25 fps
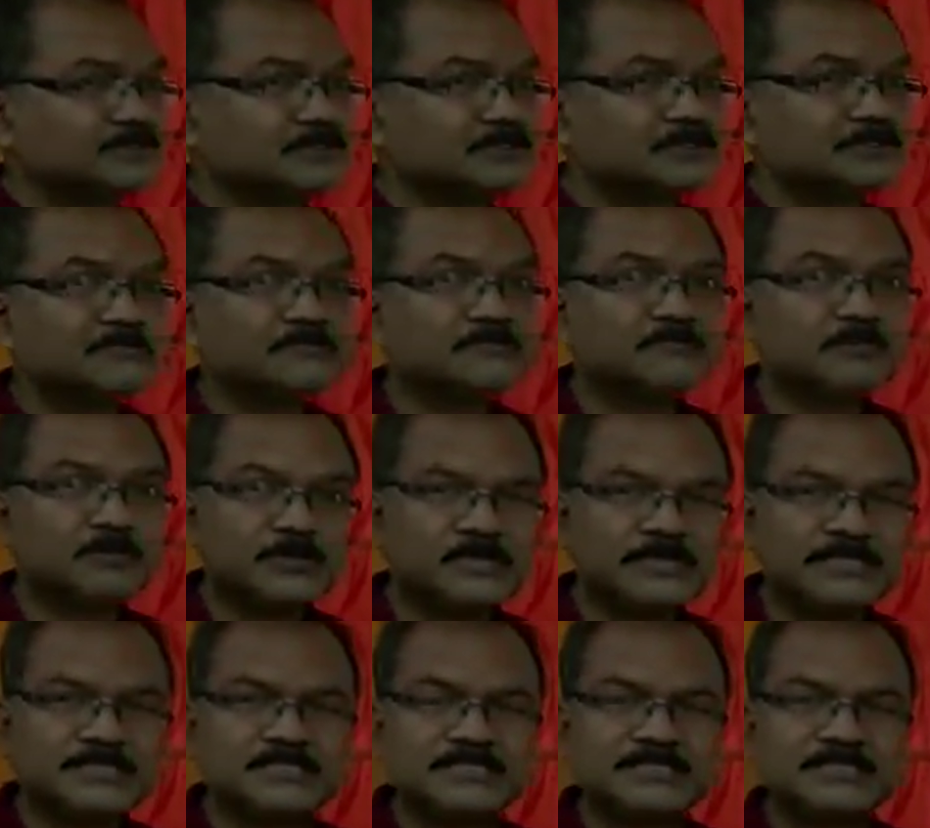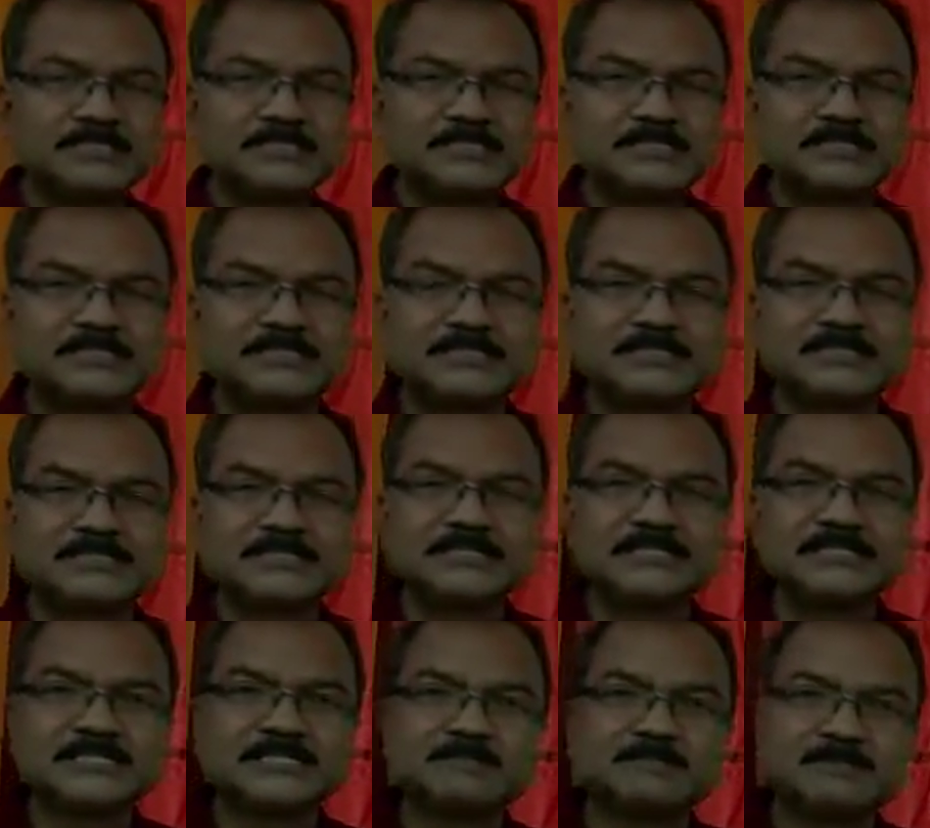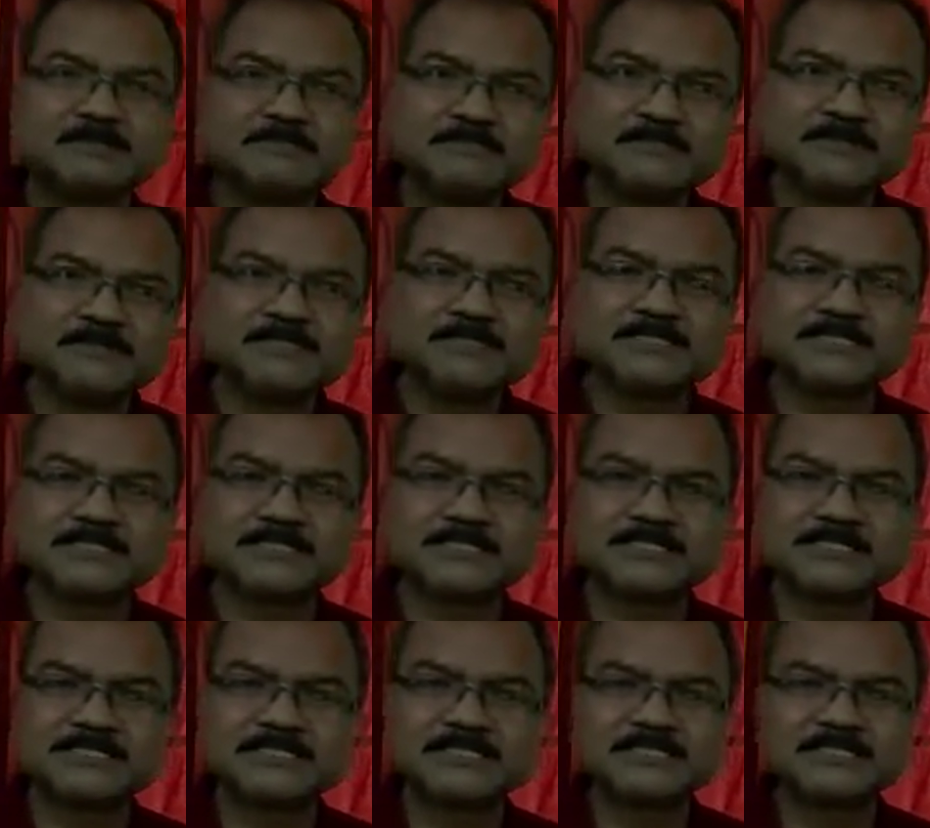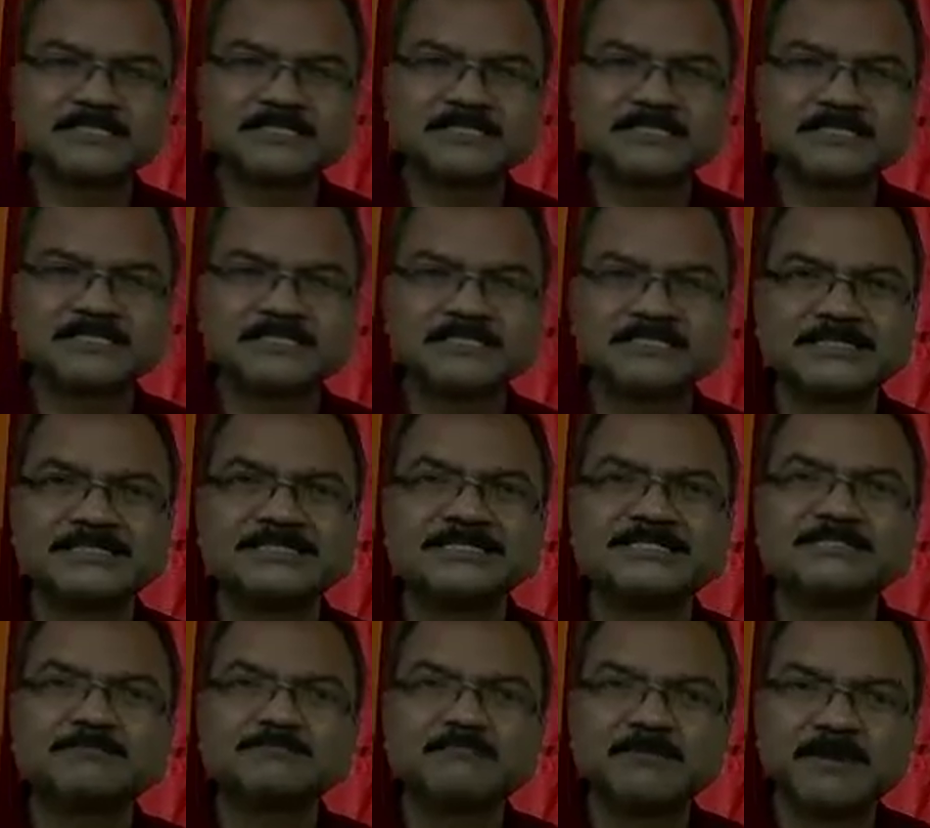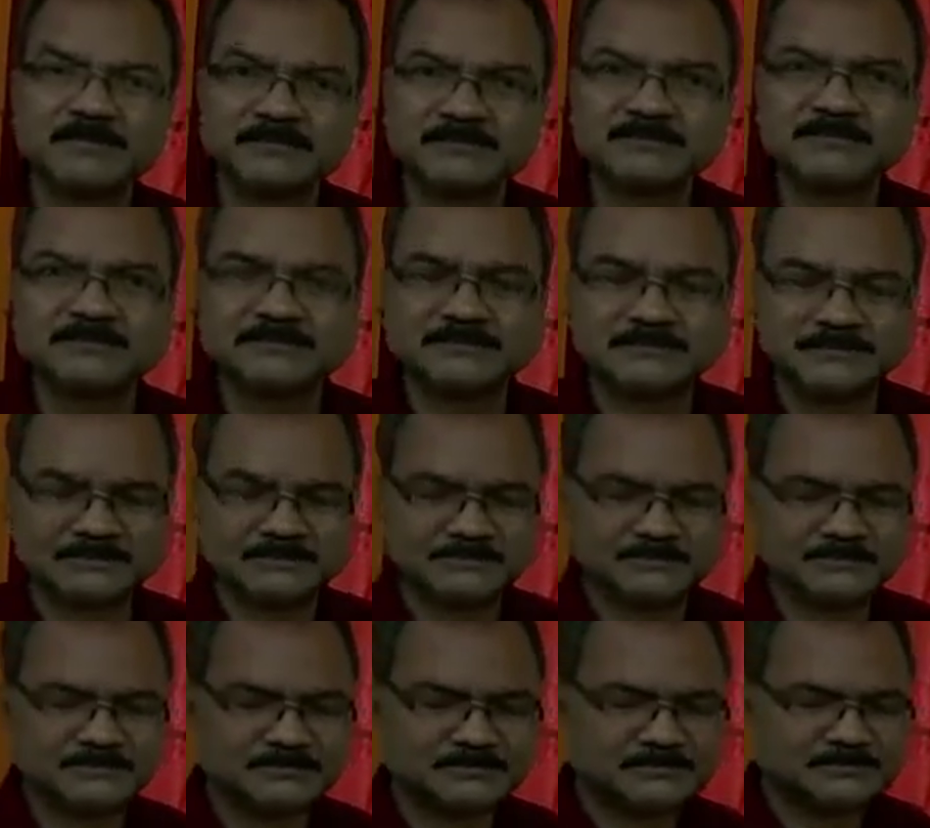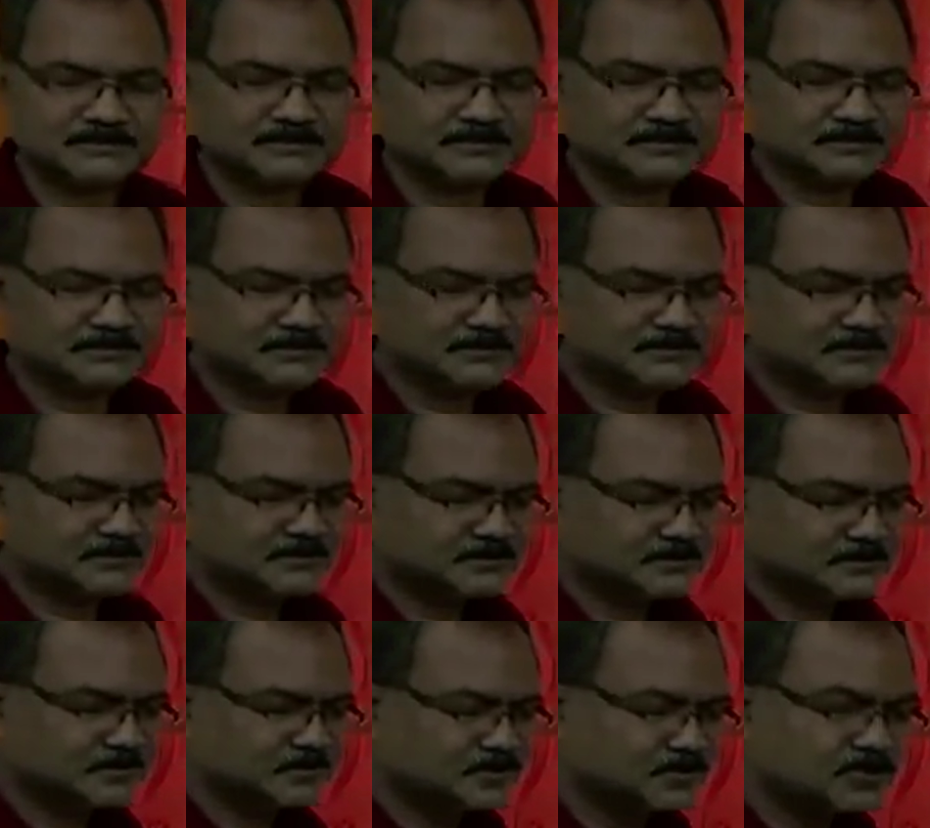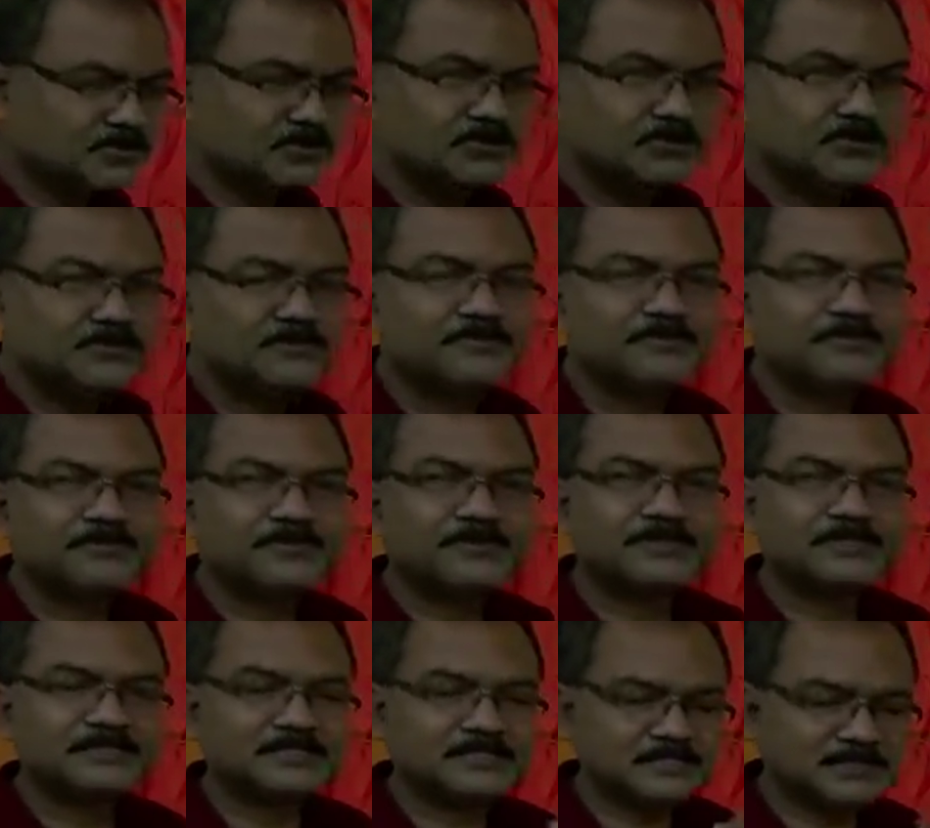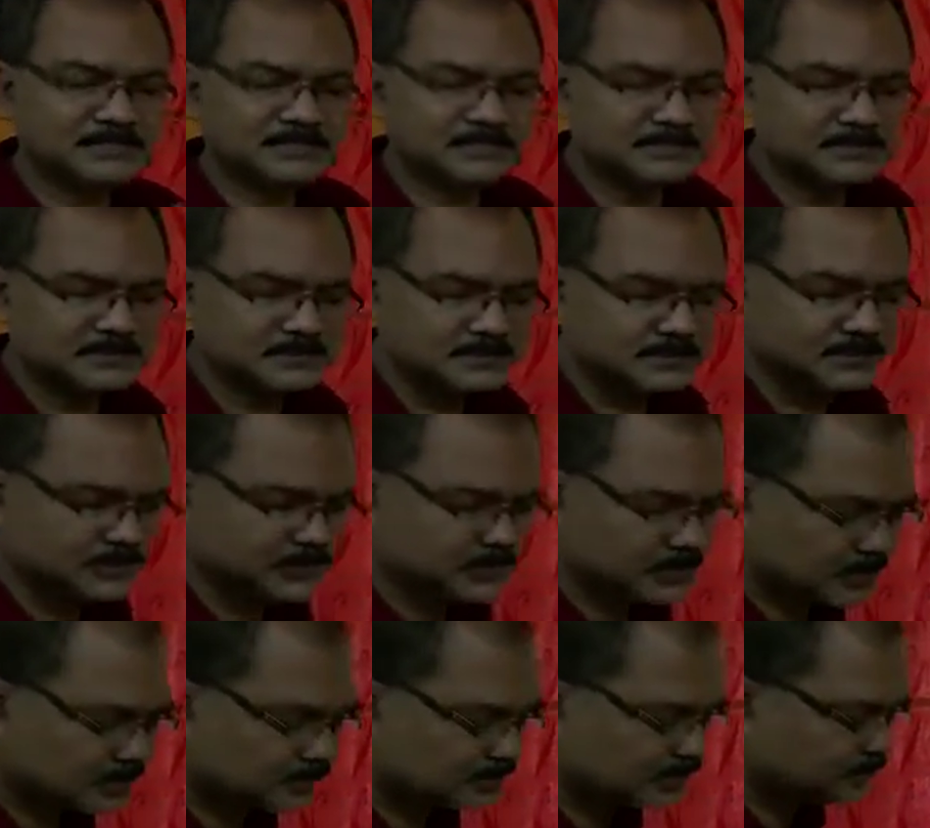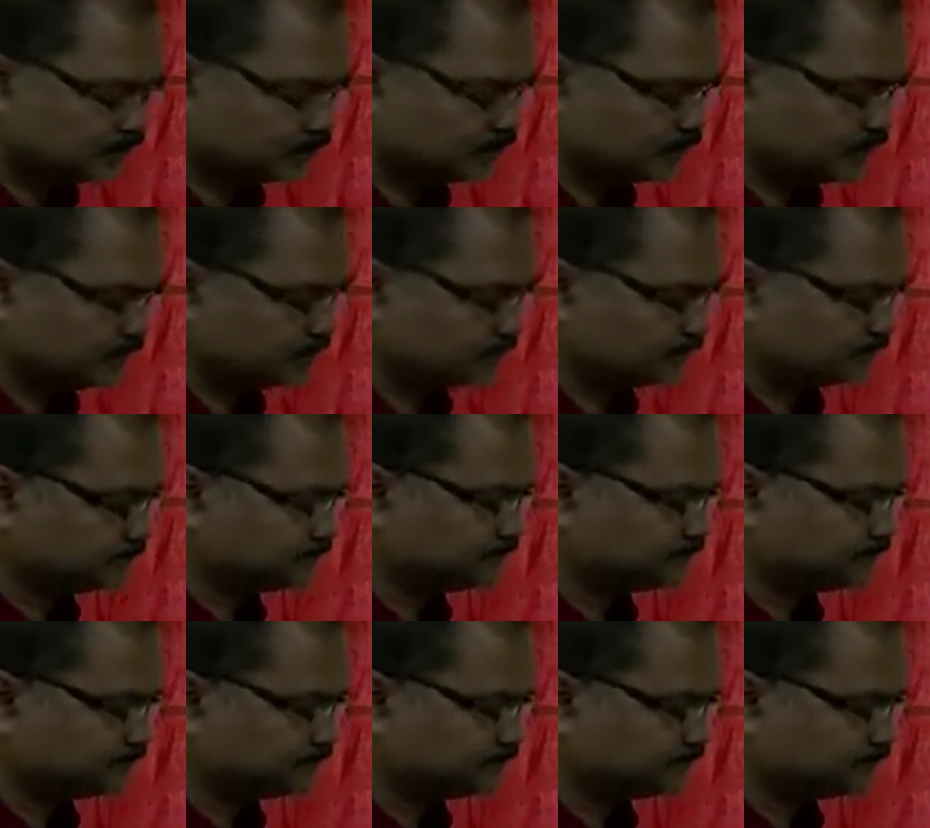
the poet remembers his mother. So, let us start the poem.